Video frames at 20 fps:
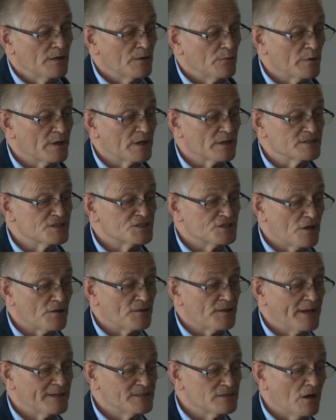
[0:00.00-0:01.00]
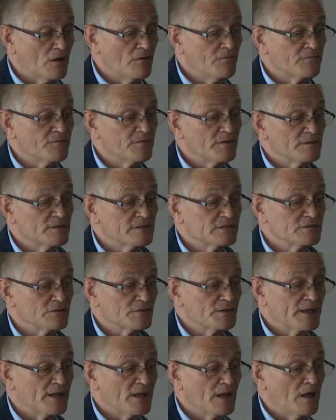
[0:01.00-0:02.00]
We can shut that off
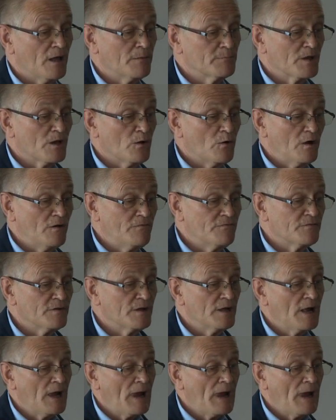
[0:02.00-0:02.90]
should the alarm go off,